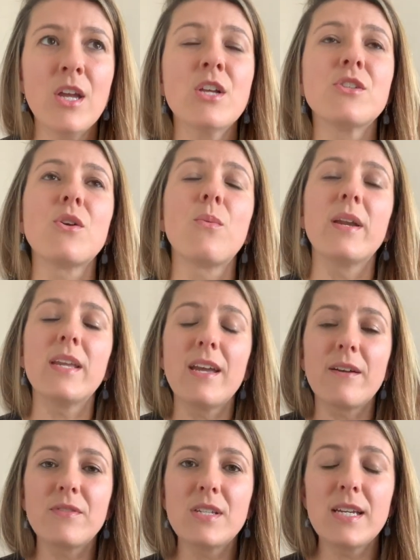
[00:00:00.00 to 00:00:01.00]
So what
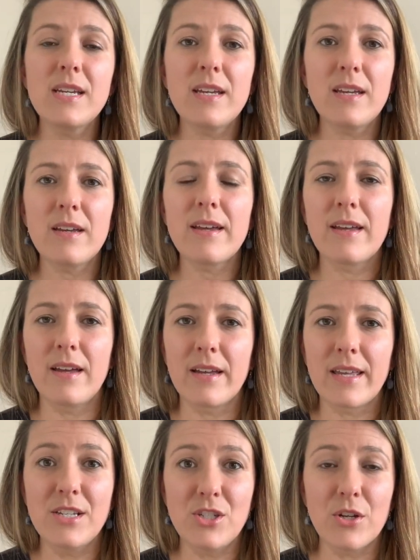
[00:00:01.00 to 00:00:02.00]
EFT
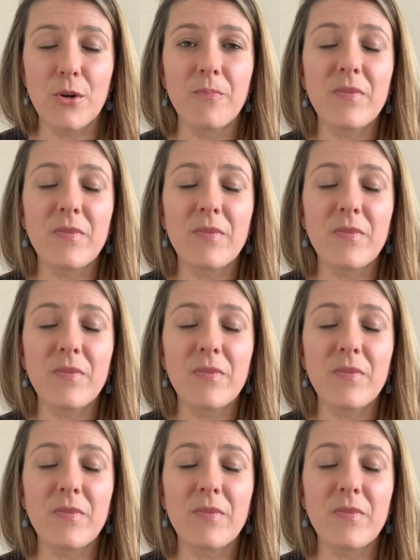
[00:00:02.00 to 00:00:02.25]
can do